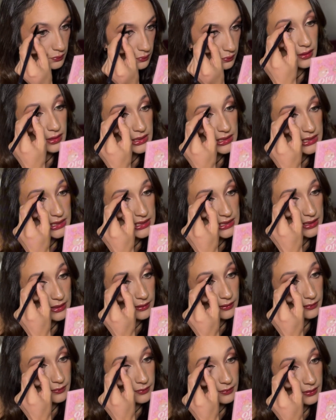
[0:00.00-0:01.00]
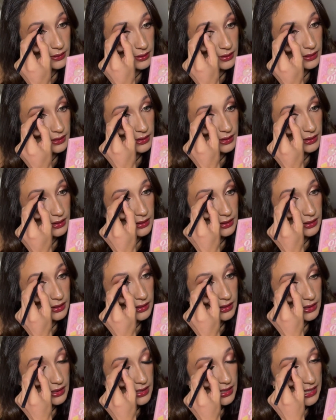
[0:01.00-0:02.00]
This is a
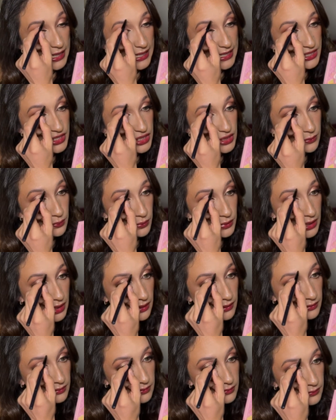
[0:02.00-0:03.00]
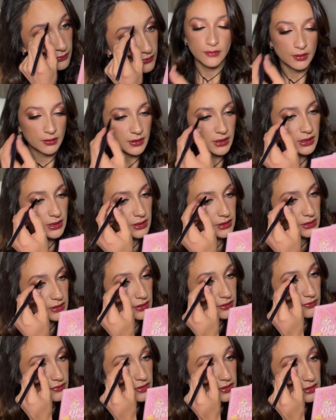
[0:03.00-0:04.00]
ashy brown, very kind of
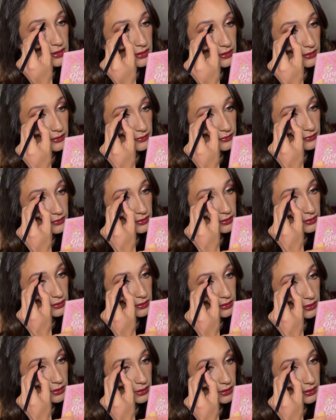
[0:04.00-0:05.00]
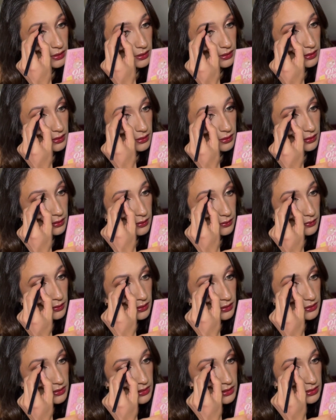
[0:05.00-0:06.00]
soft
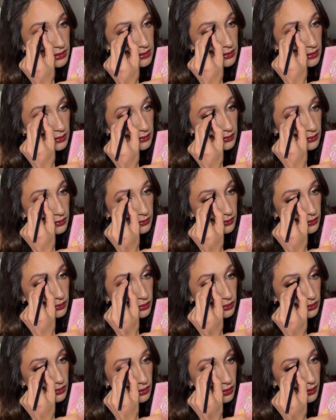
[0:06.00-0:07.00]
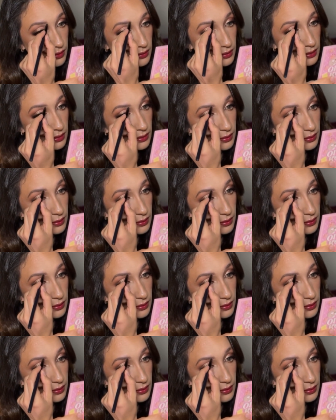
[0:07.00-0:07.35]
because it's not too dark.